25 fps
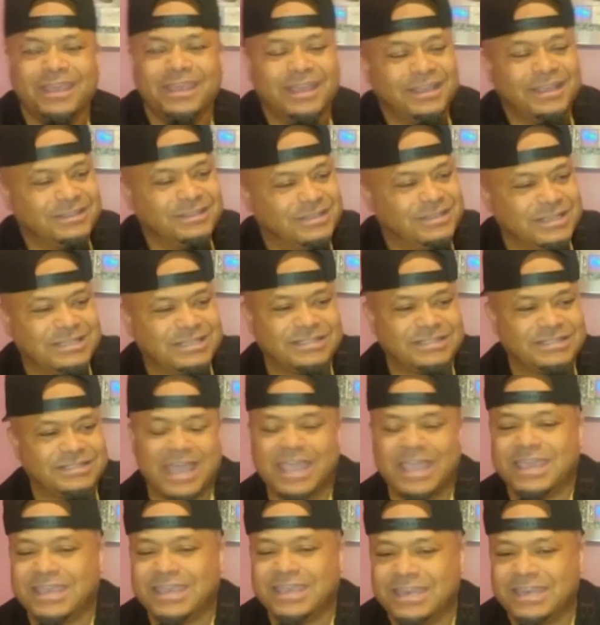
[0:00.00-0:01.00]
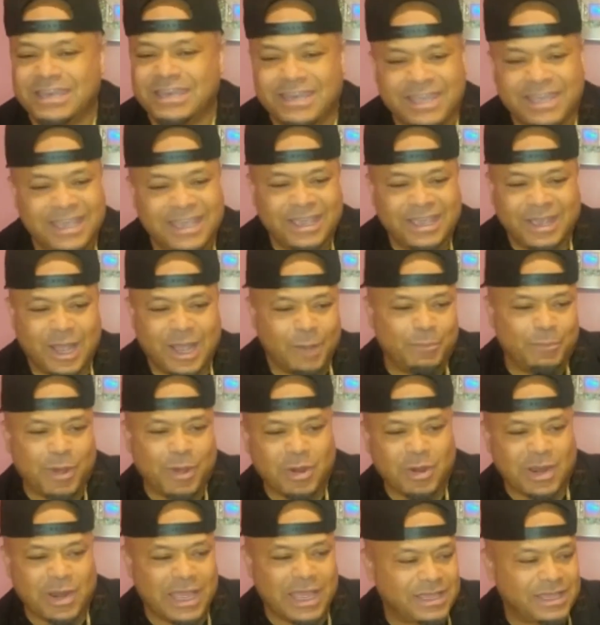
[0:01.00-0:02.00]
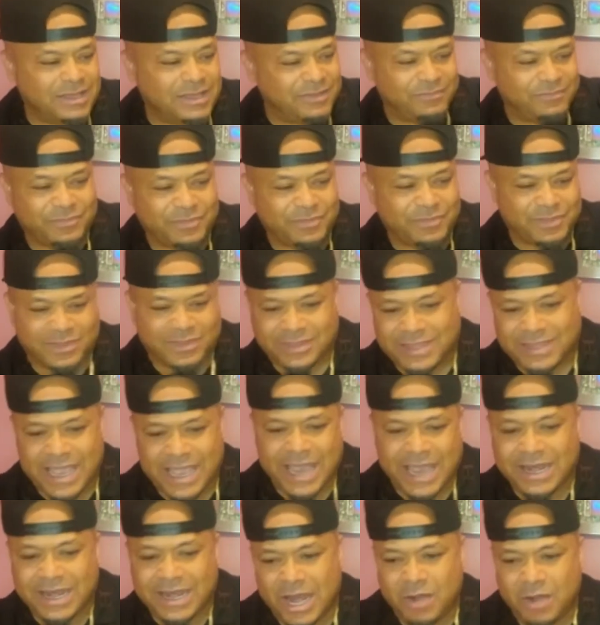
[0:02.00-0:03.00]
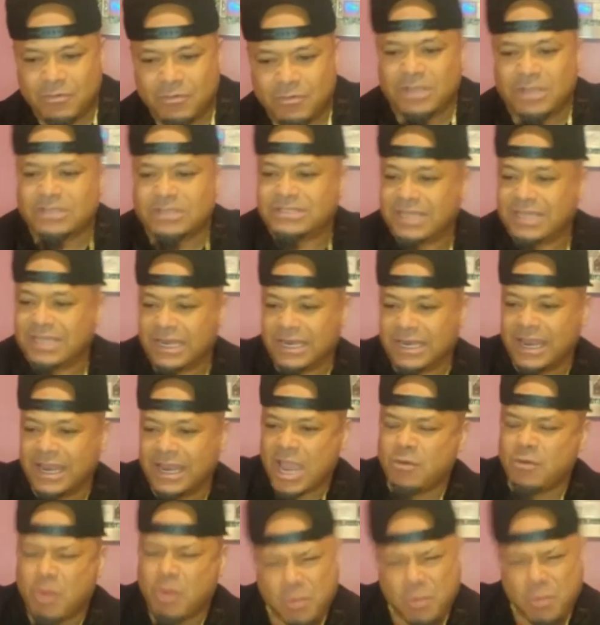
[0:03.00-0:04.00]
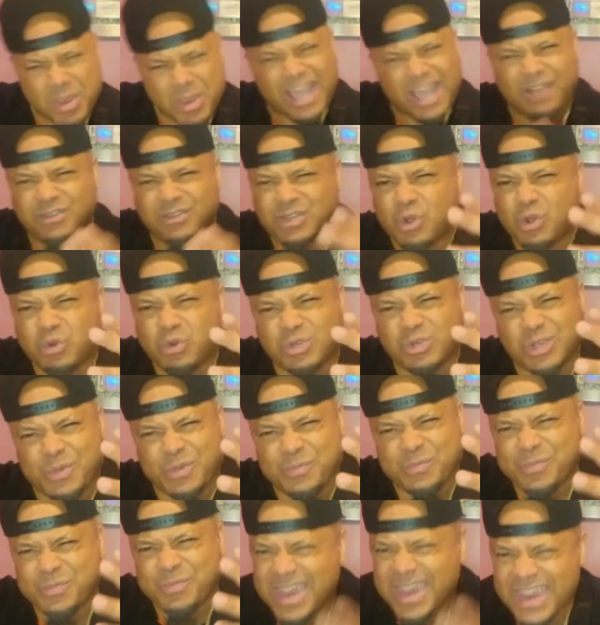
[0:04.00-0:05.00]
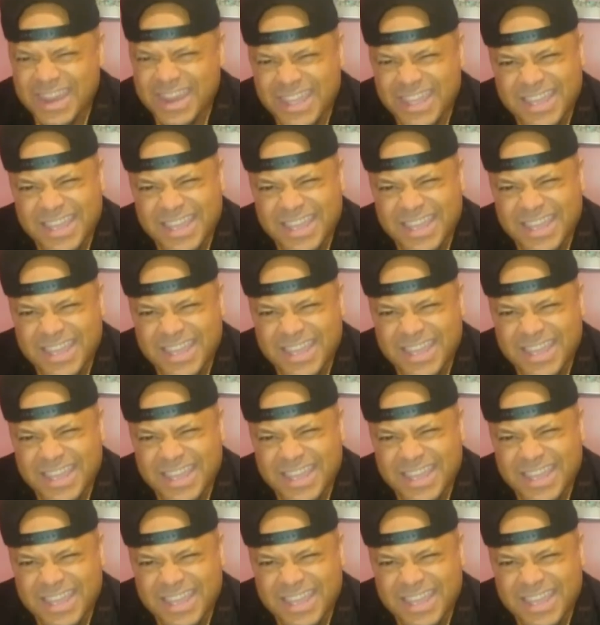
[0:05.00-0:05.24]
Just thinking about like that era to now, where we have social media,